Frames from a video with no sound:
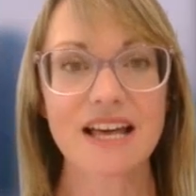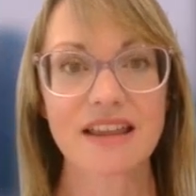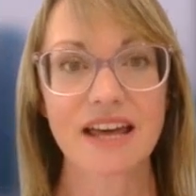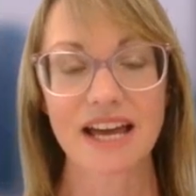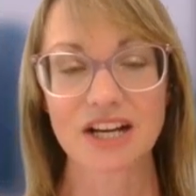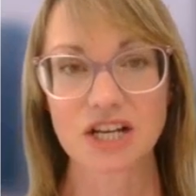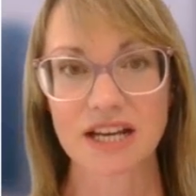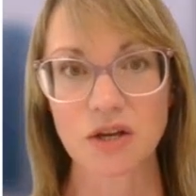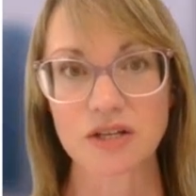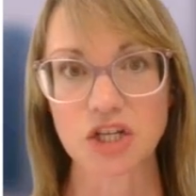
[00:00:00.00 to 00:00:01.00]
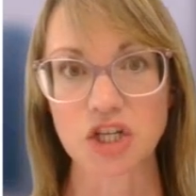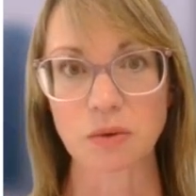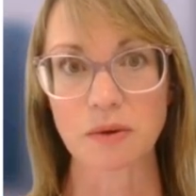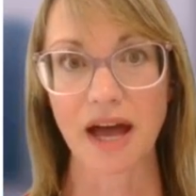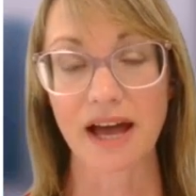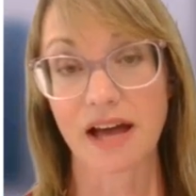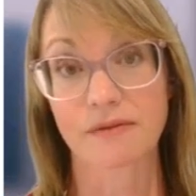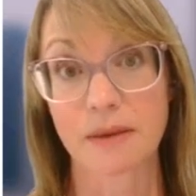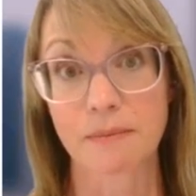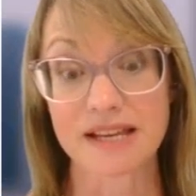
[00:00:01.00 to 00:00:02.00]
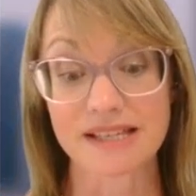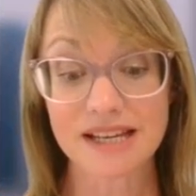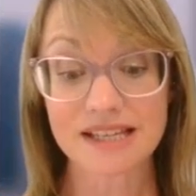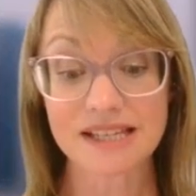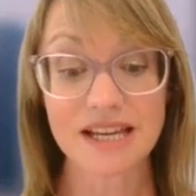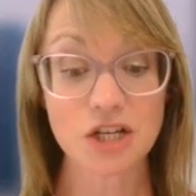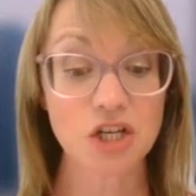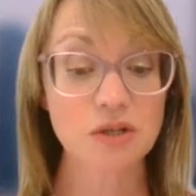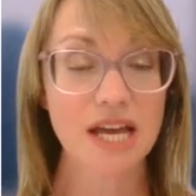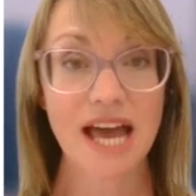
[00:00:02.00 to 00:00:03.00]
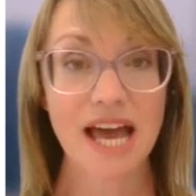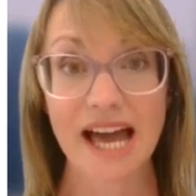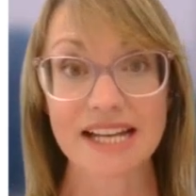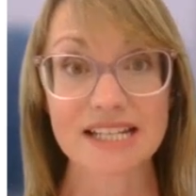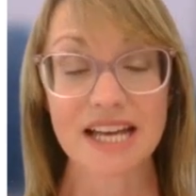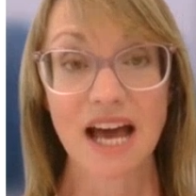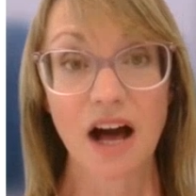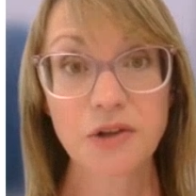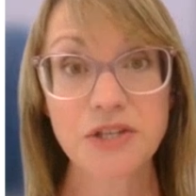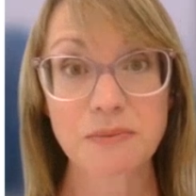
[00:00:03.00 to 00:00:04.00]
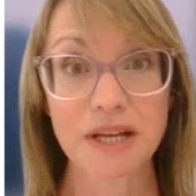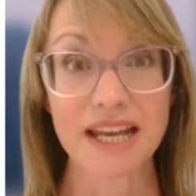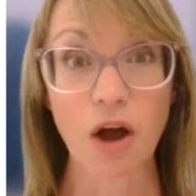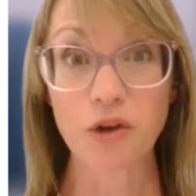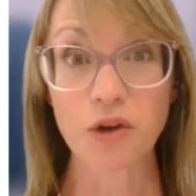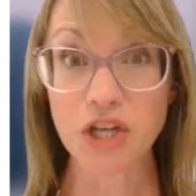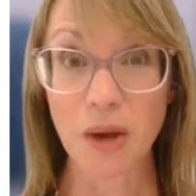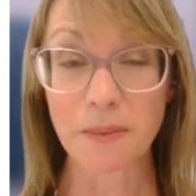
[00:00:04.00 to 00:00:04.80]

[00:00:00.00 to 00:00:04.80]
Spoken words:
they actually could have their P60 issued, and ultimately on